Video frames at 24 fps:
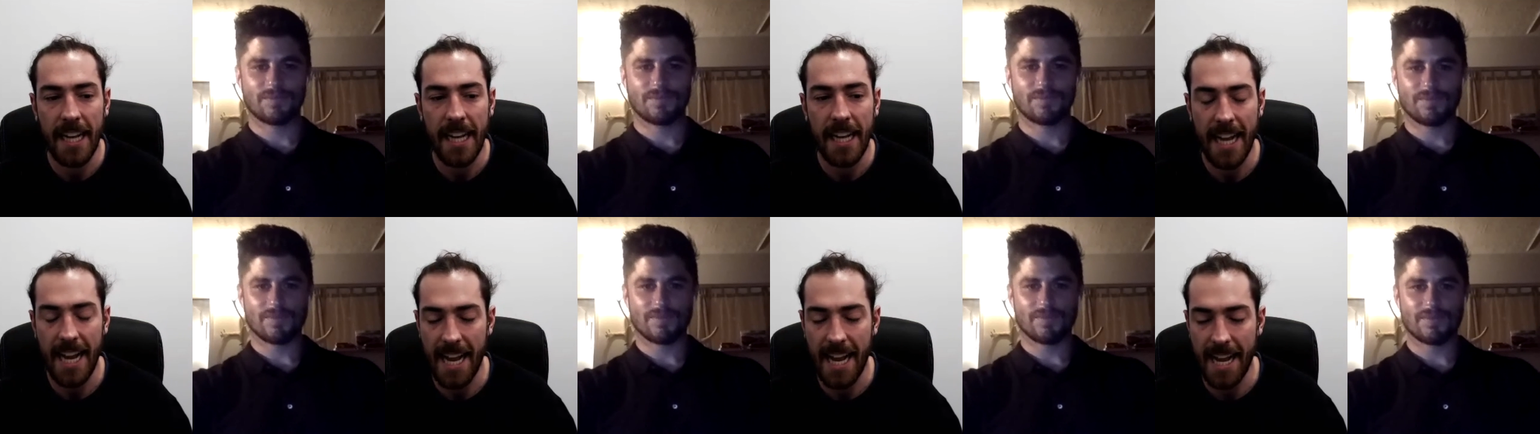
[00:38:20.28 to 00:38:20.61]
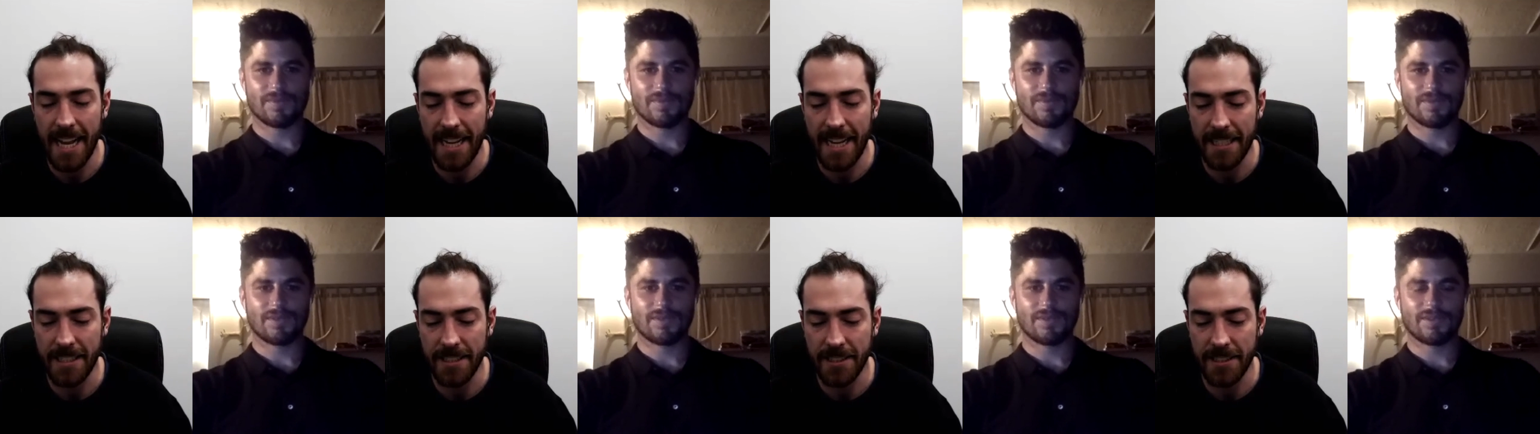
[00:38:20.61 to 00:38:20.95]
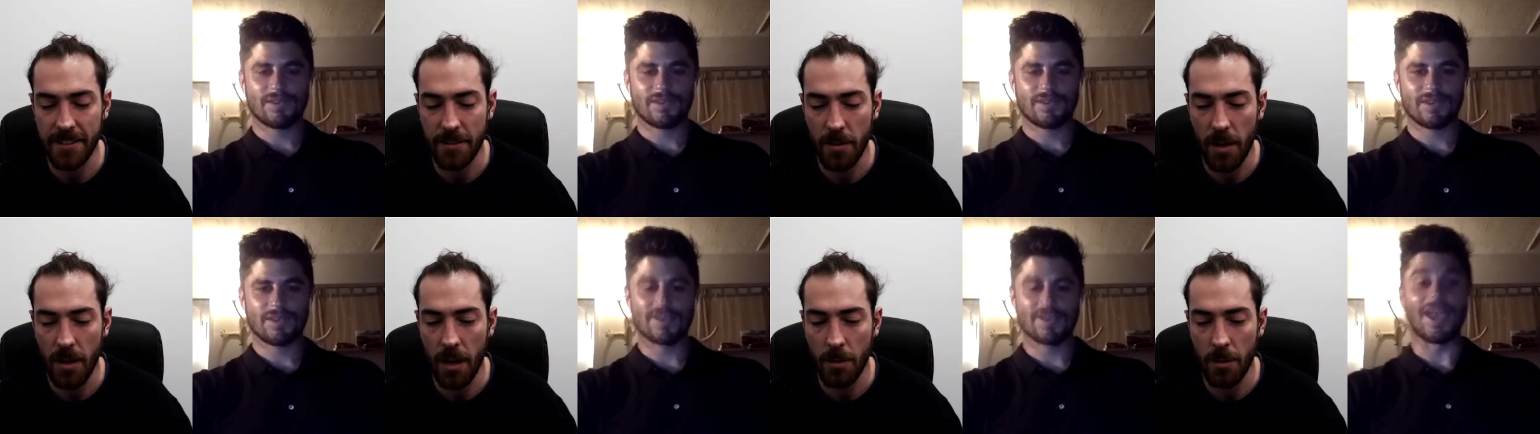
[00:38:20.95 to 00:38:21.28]
Speaker 1: and
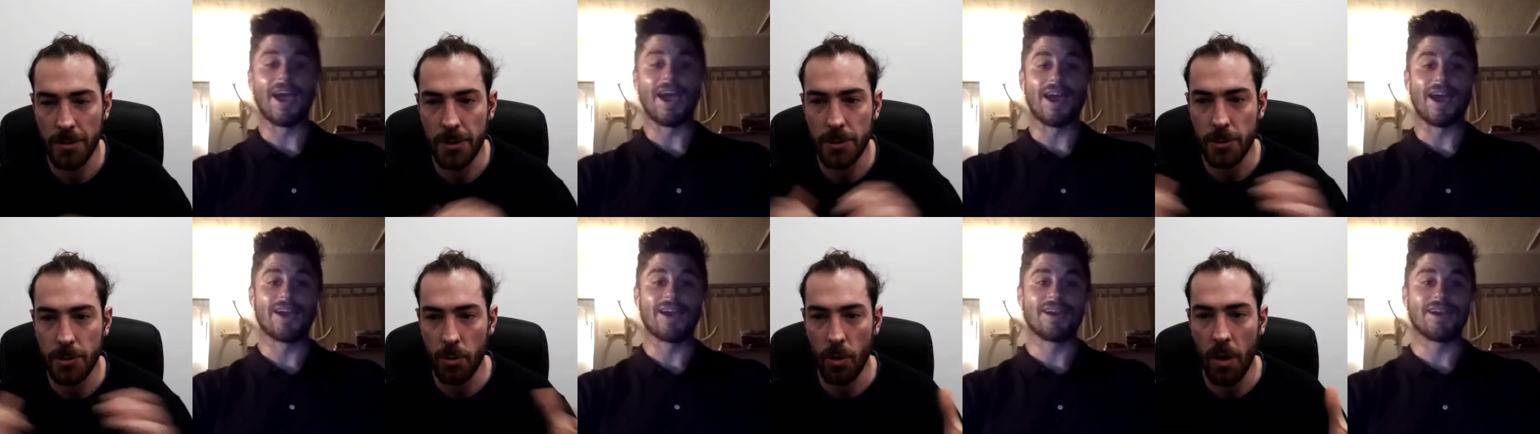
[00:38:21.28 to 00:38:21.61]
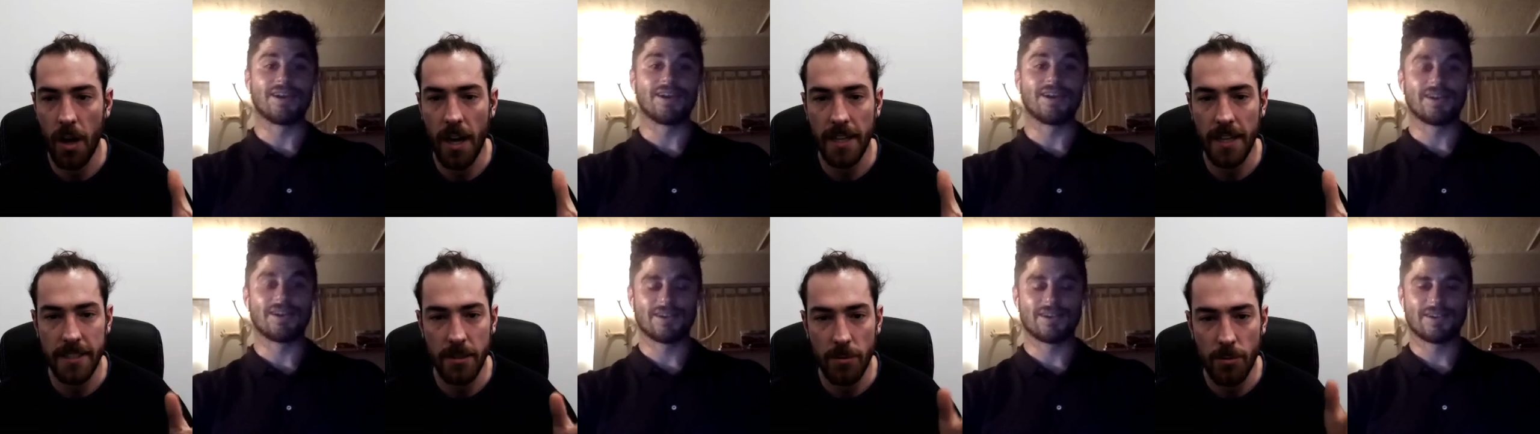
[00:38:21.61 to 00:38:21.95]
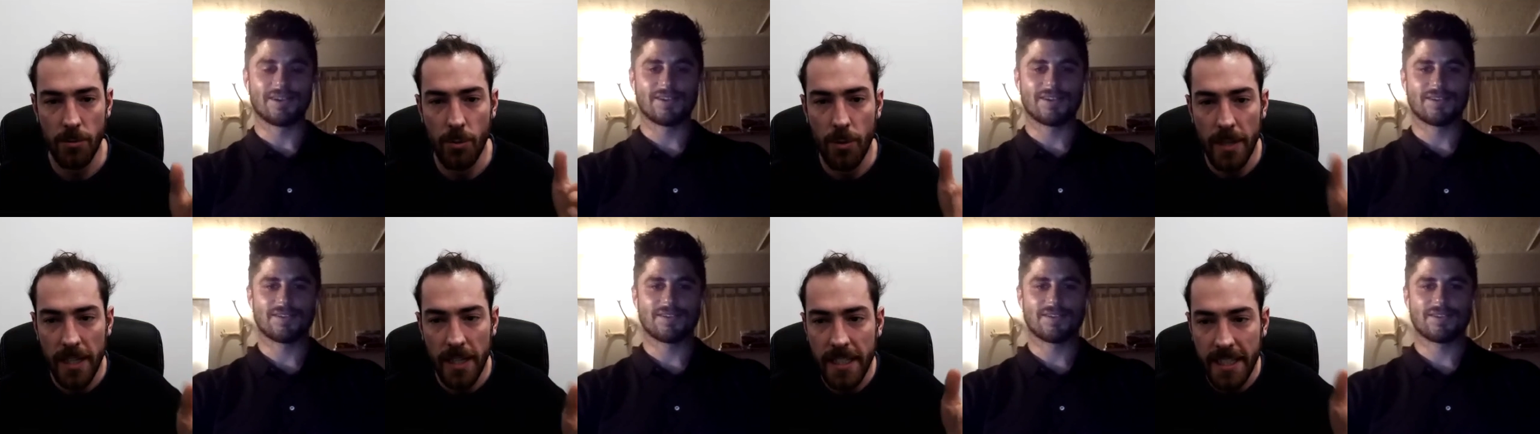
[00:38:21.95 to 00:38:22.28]
I was yeah. trying to
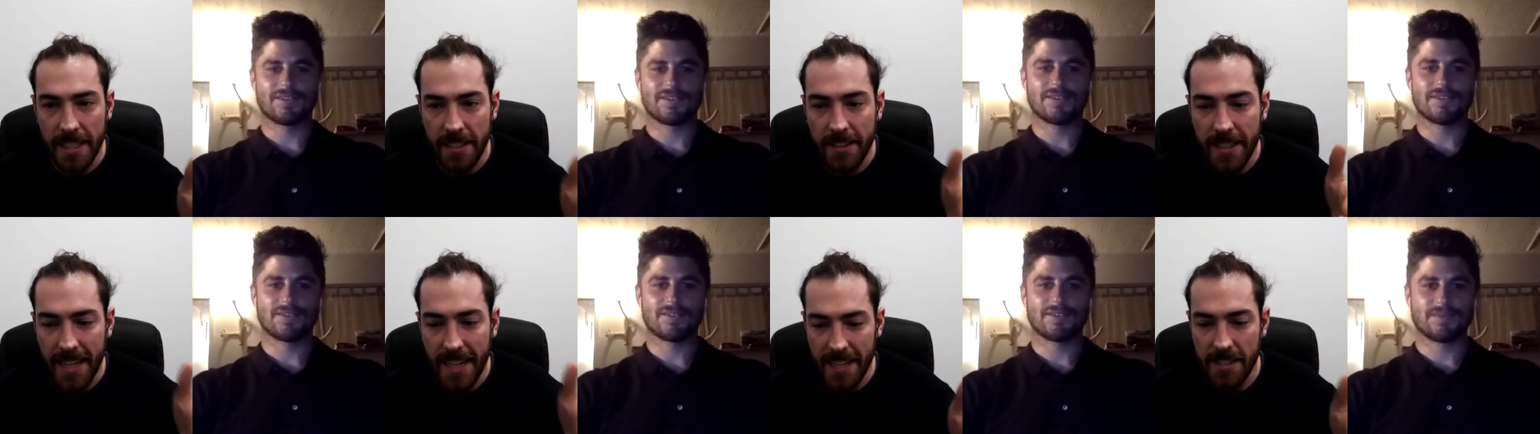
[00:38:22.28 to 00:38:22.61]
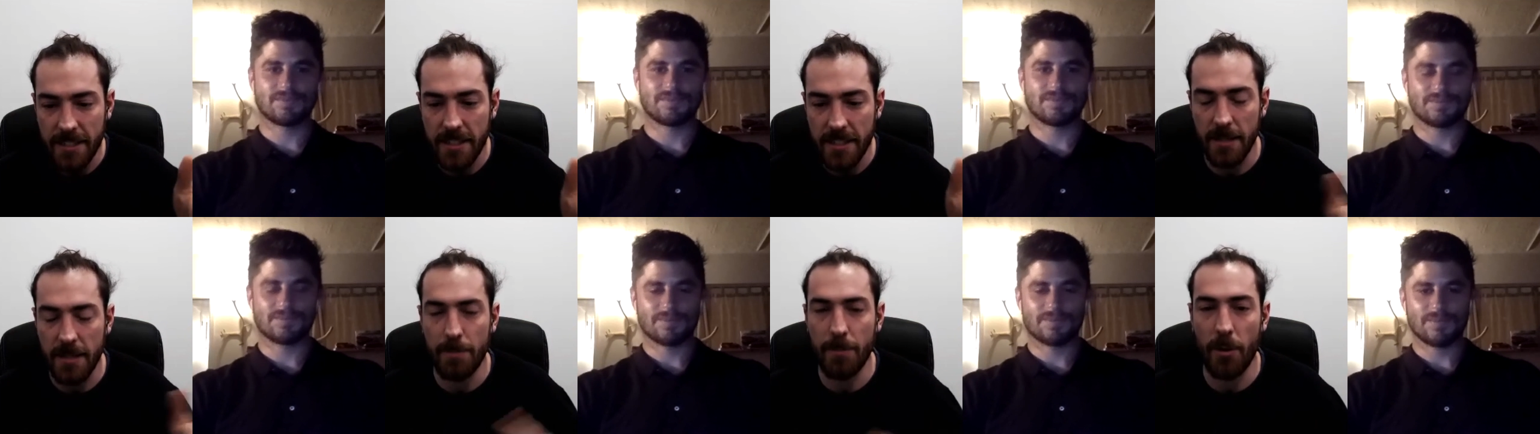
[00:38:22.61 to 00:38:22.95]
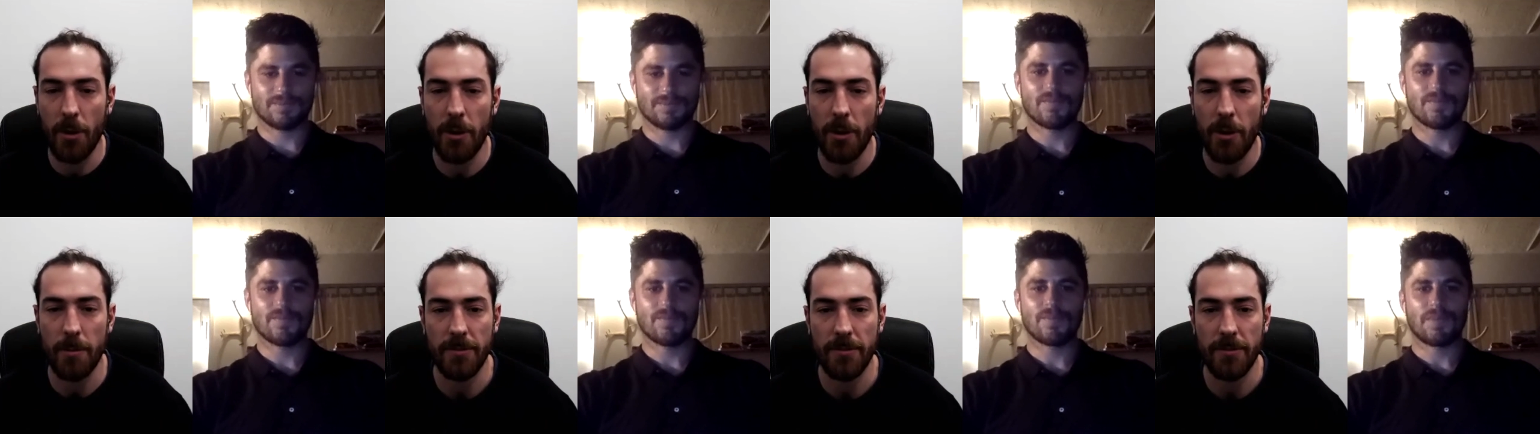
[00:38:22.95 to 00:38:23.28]
really get to the
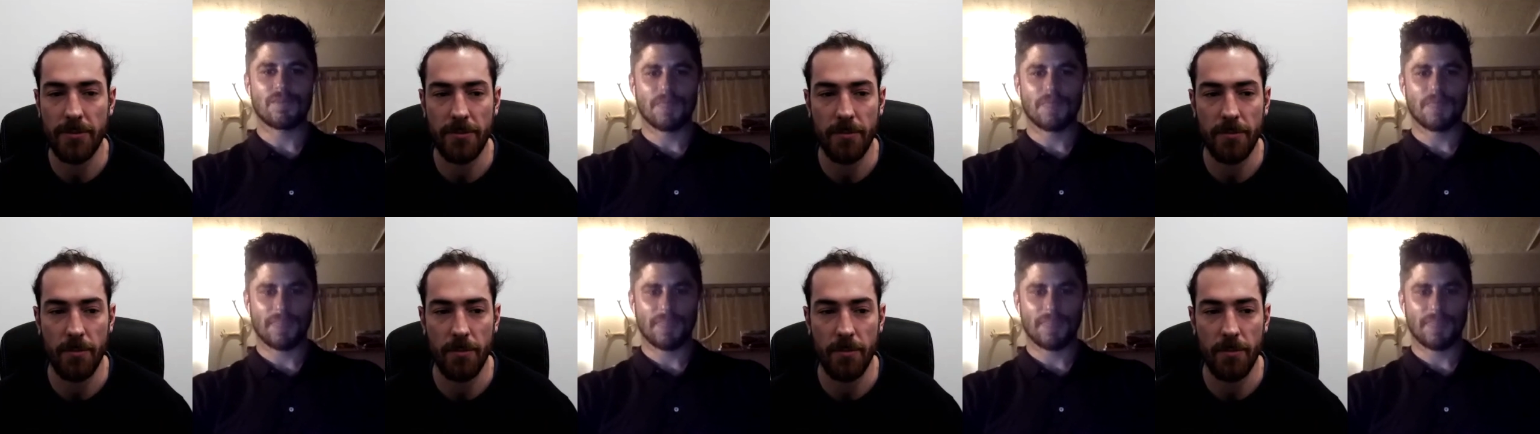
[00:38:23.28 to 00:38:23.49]
bottom of